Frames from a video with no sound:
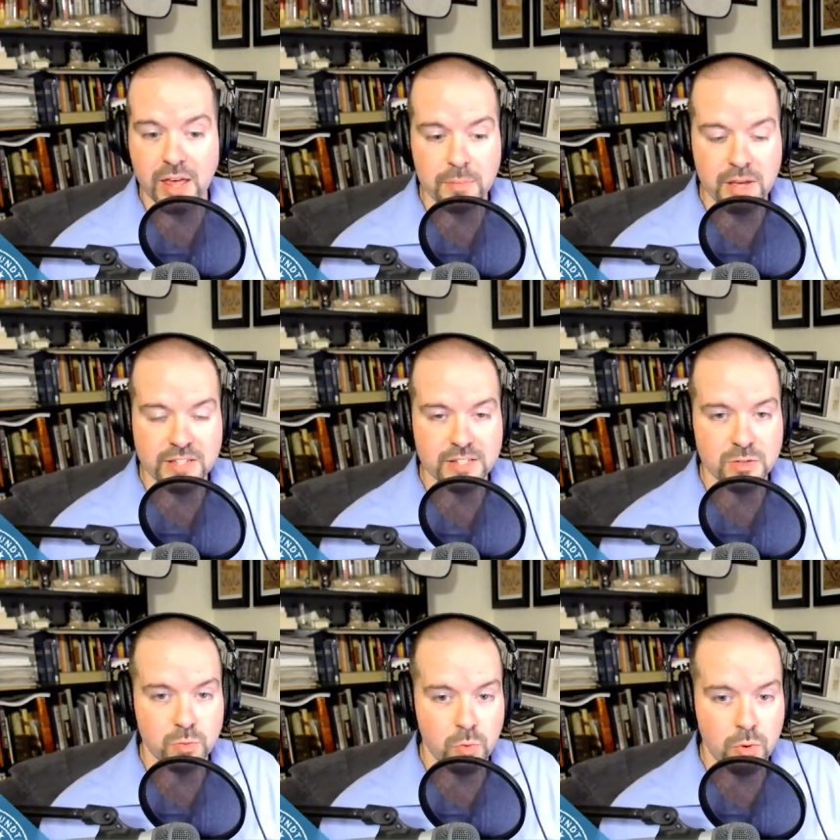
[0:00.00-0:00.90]
Masons
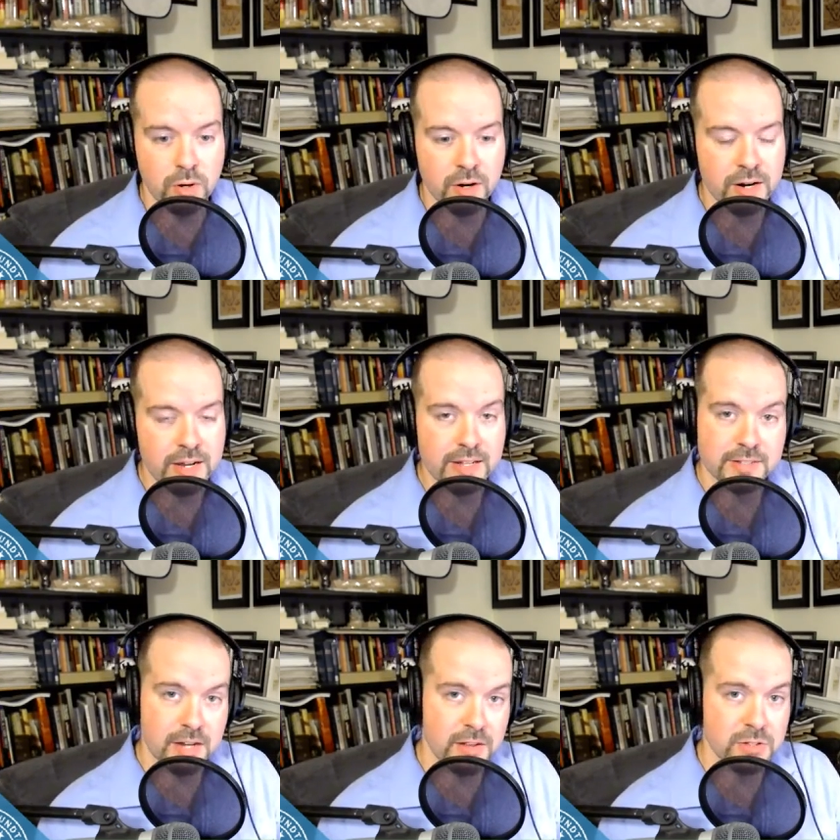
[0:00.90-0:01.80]
wore,
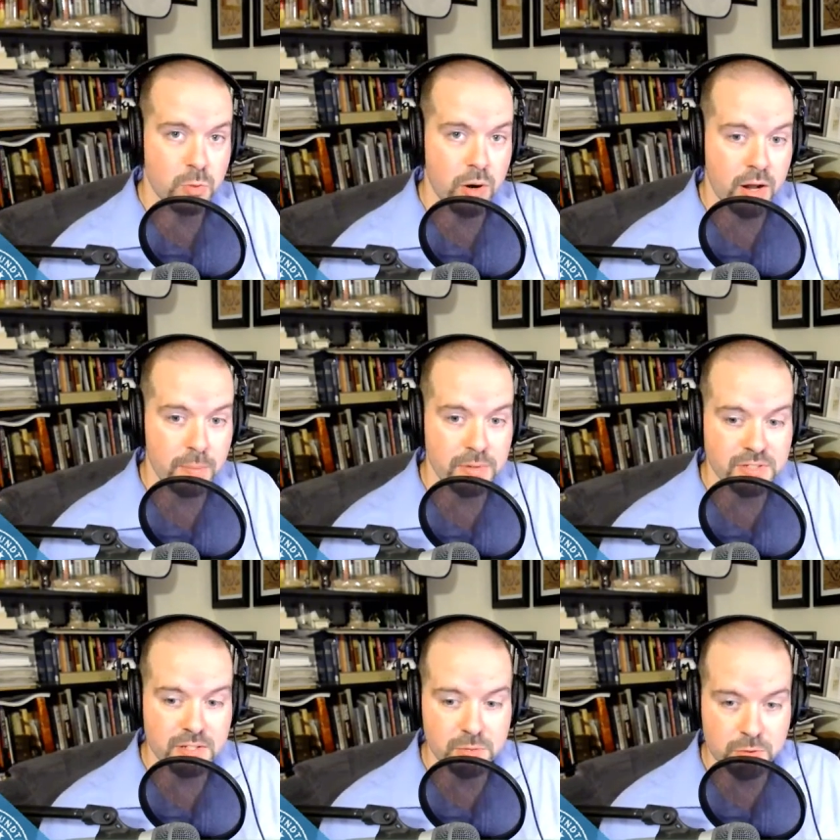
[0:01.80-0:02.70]
instead of the square and
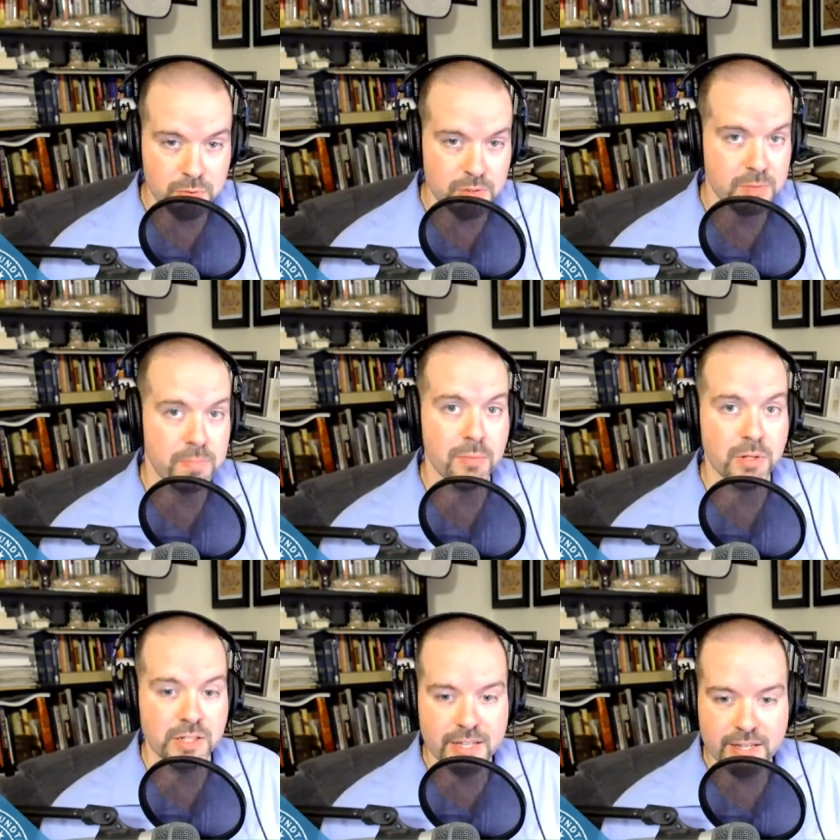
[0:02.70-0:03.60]
compasses, which would
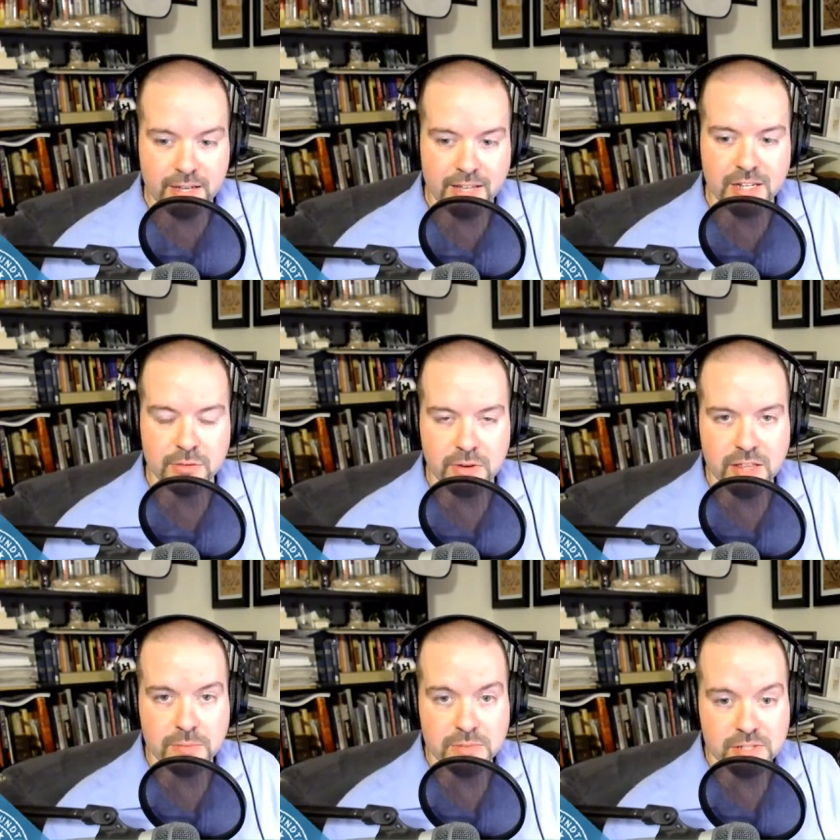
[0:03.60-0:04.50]
publicly identify
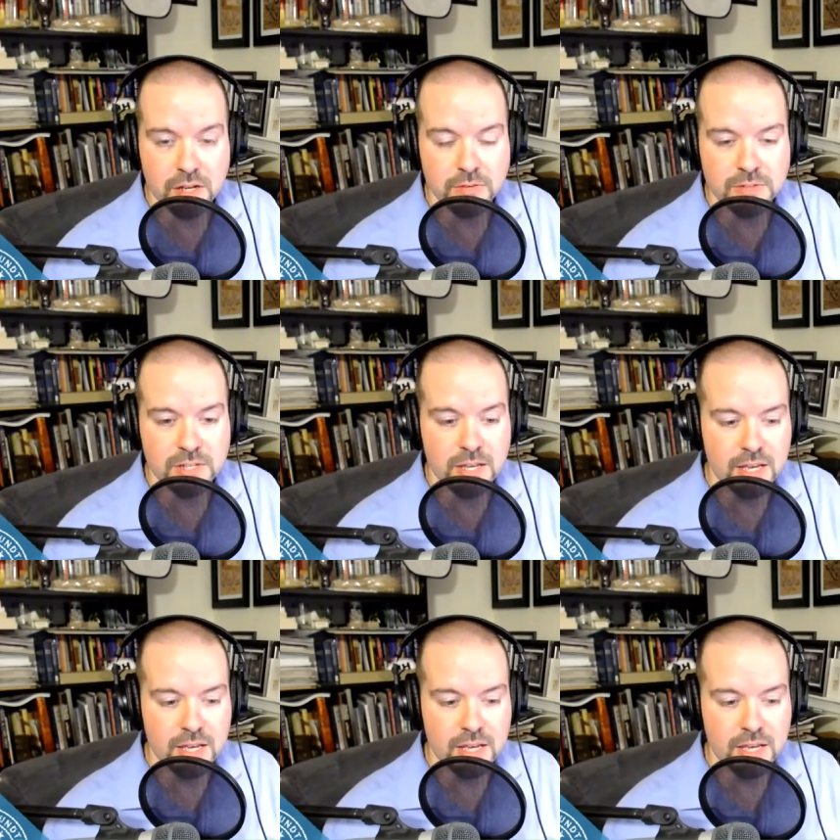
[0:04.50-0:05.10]
themselves